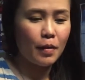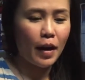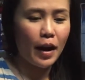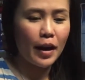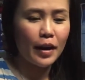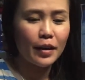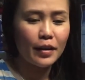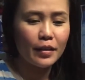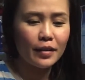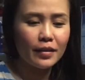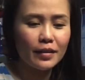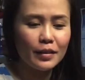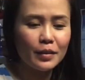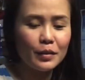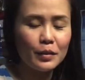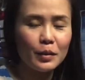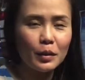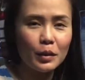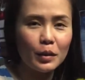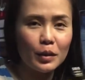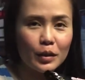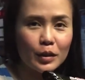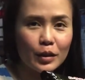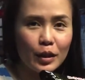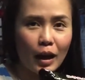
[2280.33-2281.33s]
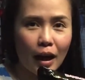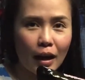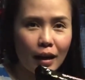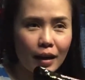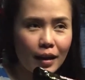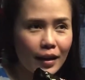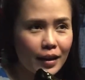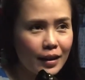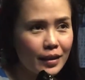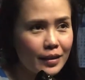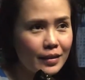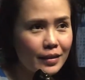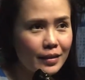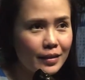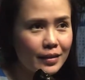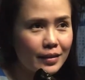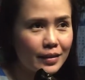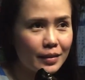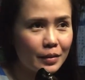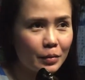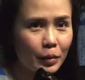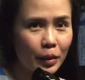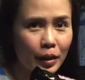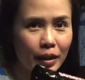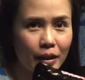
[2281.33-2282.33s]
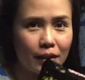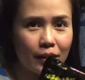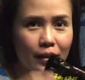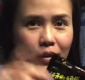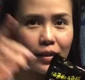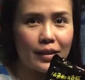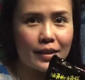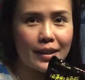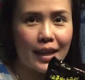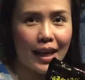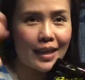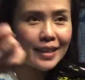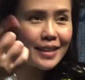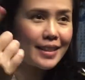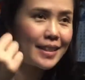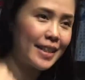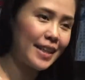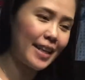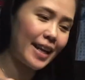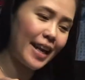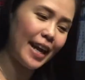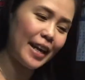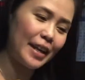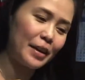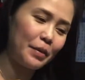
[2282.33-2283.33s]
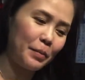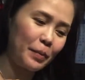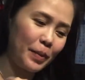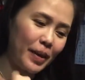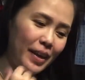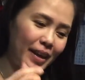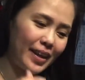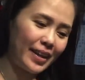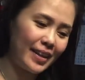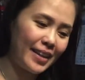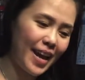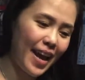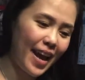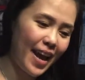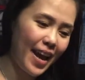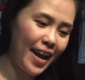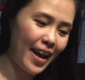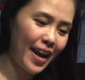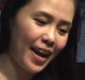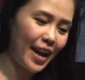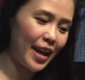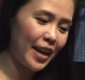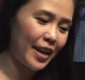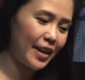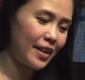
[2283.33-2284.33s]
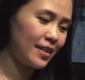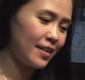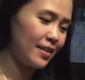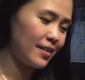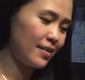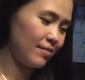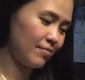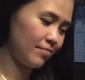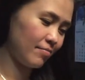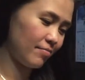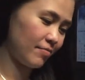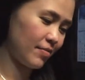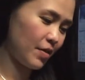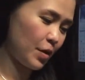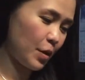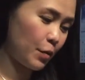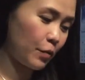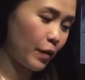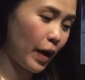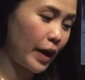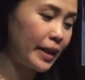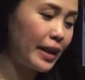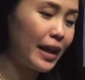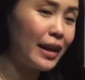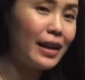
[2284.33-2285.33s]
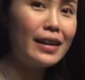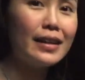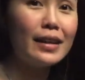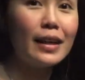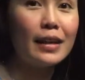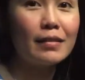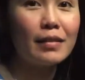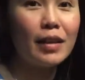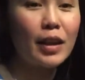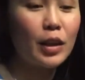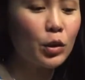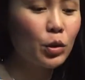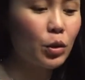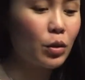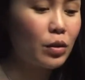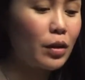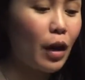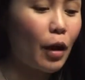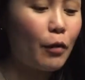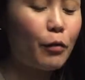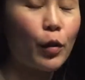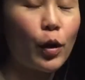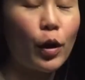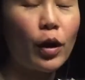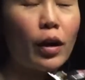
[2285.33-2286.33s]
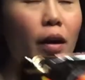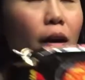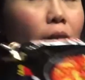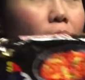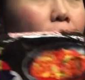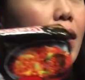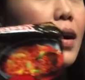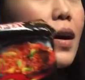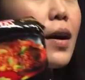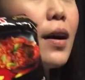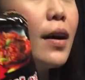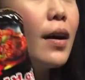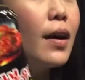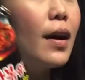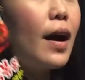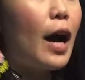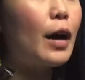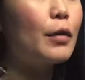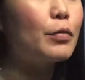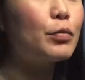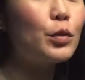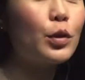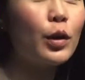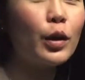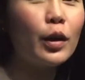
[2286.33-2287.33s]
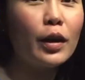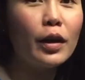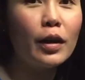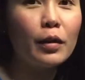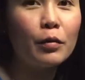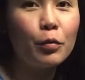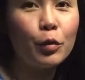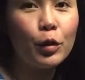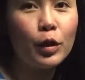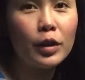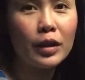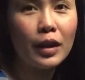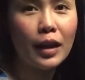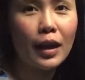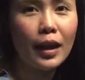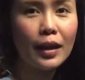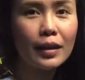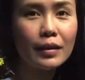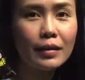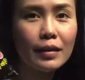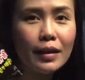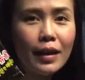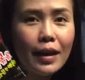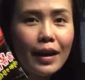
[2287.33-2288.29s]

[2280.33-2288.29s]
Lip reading: fire noodle challenge with Sashi and me. Yay! Finally, nandito na for after 48